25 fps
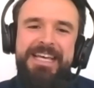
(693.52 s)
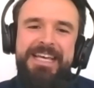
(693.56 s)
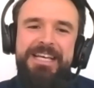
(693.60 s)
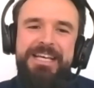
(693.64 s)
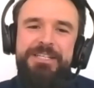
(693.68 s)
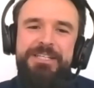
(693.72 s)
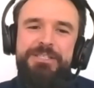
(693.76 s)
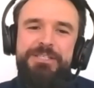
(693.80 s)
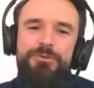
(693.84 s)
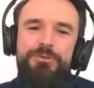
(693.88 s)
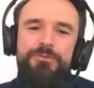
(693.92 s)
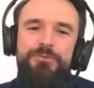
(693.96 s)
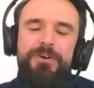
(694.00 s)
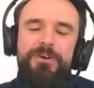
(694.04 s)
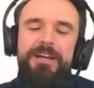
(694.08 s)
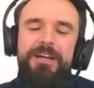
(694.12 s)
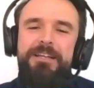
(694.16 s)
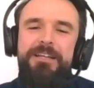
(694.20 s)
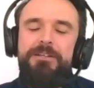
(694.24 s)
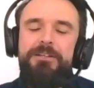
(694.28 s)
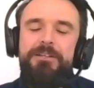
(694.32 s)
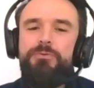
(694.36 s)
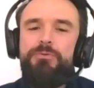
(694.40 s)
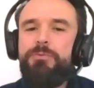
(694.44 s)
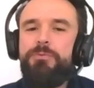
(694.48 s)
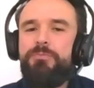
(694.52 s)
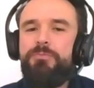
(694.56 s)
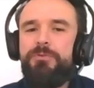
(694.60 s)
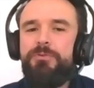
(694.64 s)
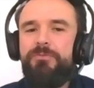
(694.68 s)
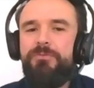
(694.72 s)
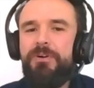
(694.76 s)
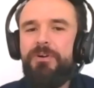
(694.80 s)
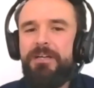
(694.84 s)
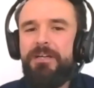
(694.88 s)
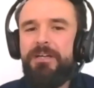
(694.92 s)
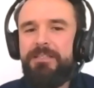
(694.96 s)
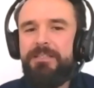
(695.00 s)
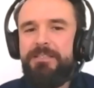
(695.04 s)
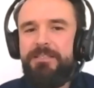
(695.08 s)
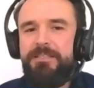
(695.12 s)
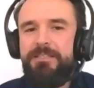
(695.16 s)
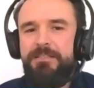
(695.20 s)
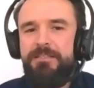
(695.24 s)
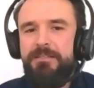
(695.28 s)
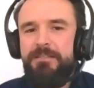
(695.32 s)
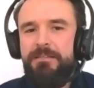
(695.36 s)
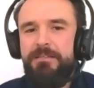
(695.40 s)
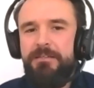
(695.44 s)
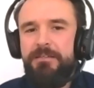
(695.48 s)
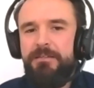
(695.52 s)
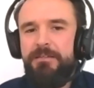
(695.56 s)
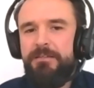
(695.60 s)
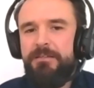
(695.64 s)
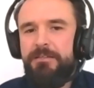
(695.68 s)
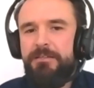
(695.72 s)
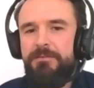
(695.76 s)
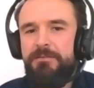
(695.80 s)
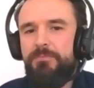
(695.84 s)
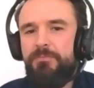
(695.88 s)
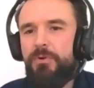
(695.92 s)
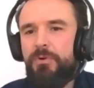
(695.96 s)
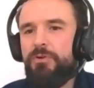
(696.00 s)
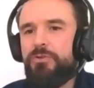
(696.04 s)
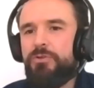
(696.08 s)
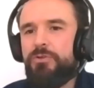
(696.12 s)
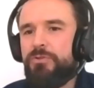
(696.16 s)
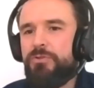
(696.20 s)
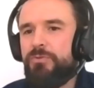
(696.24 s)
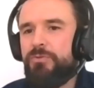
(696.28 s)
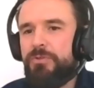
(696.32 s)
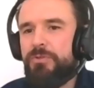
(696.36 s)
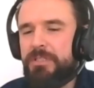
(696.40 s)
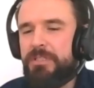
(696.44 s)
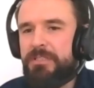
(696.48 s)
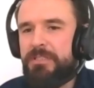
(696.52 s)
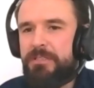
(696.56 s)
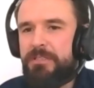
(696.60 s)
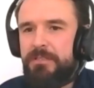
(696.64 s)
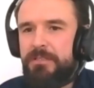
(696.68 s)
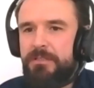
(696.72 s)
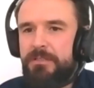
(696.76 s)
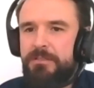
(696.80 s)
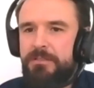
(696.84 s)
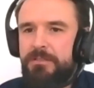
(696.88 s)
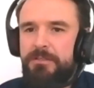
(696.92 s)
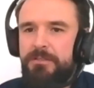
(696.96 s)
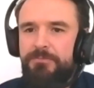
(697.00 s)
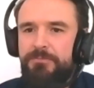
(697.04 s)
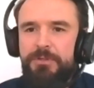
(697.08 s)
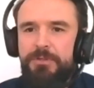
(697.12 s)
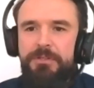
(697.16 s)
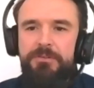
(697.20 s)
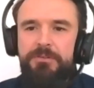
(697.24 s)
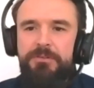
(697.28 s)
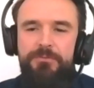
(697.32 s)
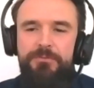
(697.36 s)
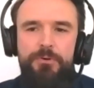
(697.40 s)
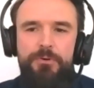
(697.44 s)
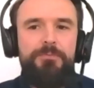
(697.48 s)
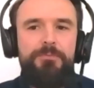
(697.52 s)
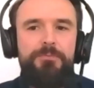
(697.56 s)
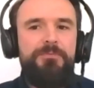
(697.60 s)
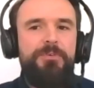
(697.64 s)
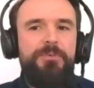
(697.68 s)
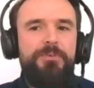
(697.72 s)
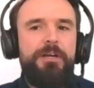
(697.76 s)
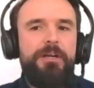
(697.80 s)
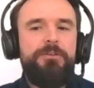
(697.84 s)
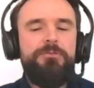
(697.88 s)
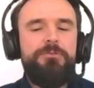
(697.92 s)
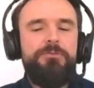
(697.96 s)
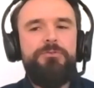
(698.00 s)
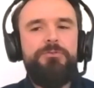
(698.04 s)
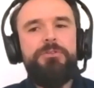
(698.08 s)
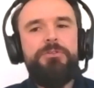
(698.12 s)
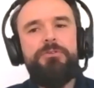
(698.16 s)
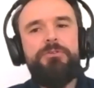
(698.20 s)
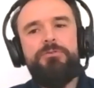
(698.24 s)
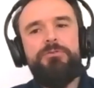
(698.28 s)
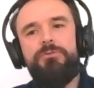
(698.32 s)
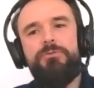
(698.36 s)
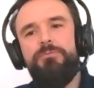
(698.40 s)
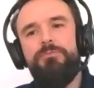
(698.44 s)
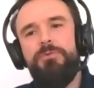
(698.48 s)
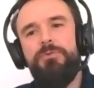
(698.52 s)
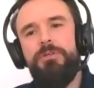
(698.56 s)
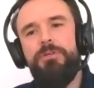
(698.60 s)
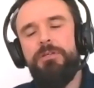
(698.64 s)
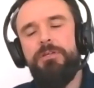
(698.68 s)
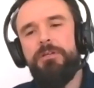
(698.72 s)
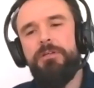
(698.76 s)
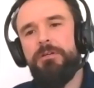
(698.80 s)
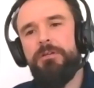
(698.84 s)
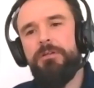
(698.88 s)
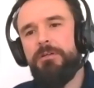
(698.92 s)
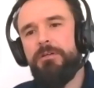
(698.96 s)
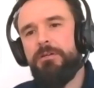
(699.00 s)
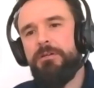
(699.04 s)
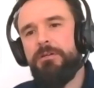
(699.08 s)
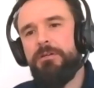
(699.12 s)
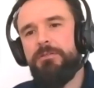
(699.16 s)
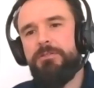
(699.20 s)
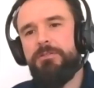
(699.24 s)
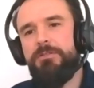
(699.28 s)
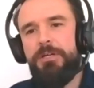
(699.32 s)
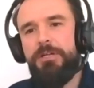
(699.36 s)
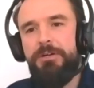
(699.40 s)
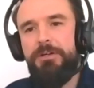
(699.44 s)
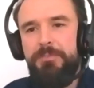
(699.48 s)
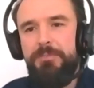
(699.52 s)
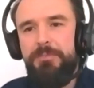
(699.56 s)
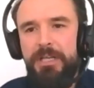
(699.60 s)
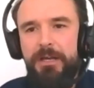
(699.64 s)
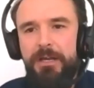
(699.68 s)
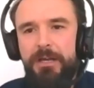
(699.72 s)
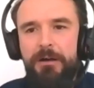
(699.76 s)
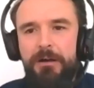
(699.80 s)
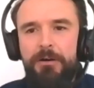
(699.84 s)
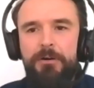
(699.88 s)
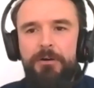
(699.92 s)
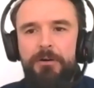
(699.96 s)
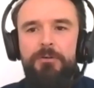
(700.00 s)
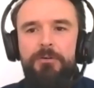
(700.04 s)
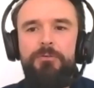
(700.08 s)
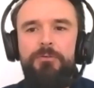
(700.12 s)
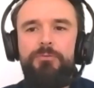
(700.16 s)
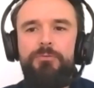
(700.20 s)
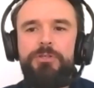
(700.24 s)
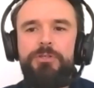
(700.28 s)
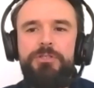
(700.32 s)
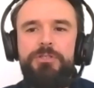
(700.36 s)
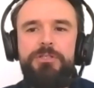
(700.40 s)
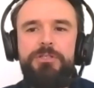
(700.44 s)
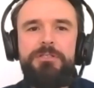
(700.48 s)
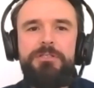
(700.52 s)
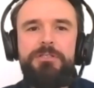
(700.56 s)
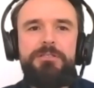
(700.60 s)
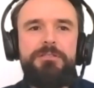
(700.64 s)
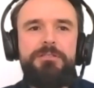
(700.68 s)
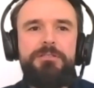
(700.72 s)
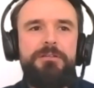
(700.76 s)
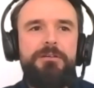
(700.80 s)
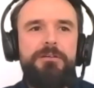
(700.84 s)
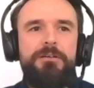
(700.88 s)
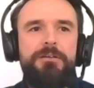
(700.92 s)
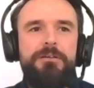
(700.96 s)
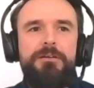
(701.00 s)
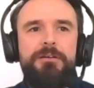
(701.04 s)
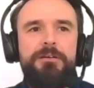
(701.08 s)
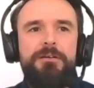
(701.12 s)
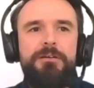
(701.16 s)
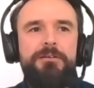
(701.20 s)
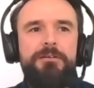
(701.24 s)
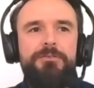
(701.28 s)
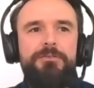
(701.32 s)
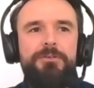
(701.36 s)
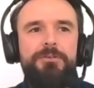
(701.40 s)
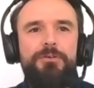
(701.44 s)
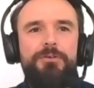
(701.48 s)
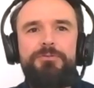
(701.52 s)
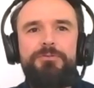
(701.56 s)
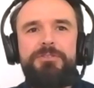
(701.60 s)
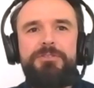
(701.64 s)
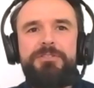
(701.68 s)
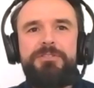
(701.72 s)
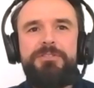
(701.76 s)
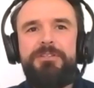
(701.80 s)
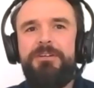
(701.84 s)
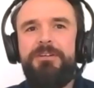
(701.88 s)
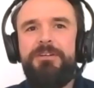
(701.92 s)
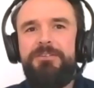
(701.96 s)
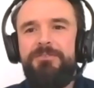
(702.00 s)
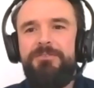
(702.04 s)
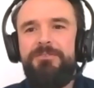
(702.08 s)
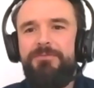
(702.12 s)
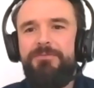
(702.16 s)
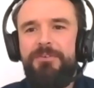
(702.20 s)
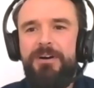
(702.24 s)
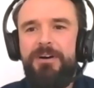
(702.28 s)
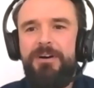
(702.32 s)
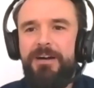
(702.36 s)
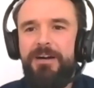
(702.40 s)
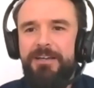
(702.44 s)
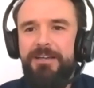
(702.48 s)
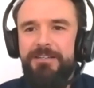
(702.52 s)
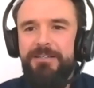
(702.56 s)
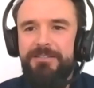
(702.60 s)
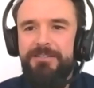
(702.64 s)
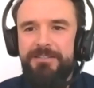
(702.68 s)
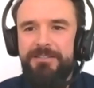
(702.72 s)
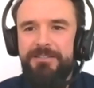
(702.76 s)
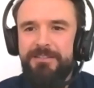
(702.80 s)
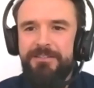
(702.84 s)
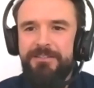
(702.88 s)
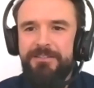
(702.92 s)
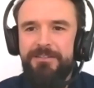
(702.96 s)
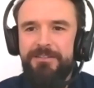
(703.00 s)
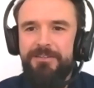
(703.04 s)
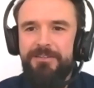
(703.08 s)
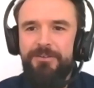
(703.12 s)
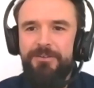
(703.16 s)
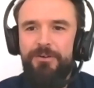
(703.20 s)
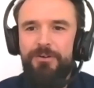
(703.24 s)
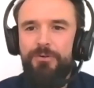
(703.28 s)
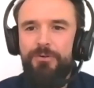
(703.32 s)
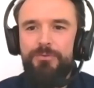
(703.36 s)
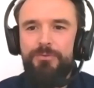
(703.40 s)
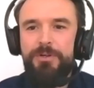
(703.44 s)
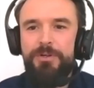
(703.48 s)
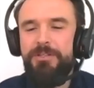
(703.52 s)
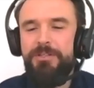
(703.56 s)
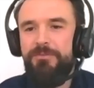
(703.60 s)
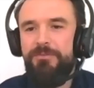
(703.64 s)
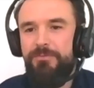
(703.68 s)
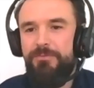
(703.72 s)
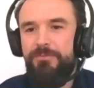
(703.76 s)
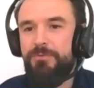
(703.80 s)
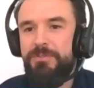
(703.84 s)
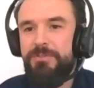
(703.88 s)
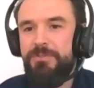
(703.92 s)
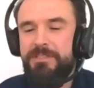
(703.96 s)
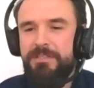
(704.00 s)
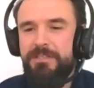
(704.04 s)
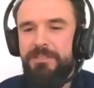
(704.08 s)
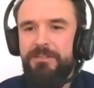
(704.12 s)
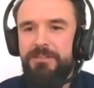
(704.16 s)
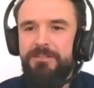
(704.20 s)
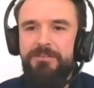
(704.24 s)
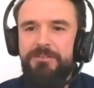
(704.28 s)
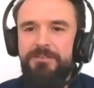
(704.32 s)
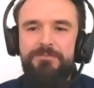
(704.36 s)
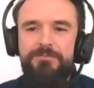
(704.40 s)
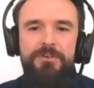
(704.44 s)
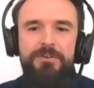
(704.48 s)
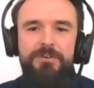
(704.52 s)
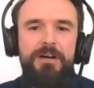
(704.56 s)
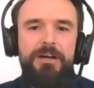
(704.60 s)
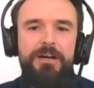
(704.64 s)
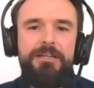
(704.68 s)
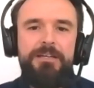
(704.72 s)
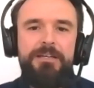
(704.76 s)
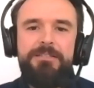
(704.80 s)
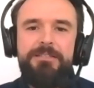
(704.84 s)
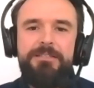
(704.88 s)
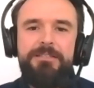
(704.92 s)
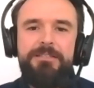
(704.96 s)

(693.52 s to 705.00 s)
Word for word: So finally, we provide the module in the different form factor. It could be a terminal, which is, you know, the certified, already fully certified,